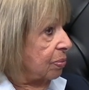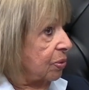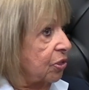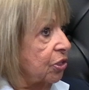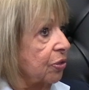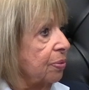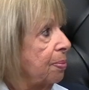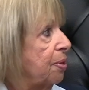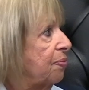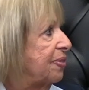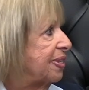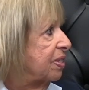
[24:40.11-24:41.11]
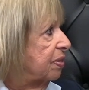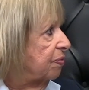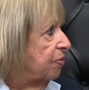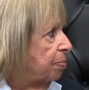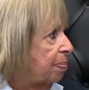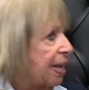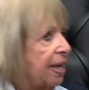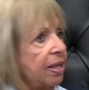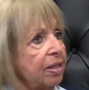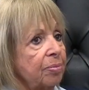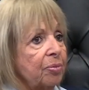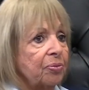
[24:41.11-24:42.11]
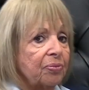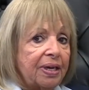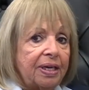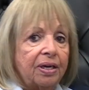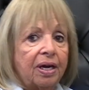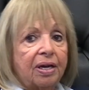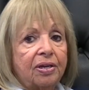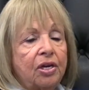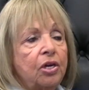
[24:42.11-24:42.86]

showed them the vista of the bay, the marina,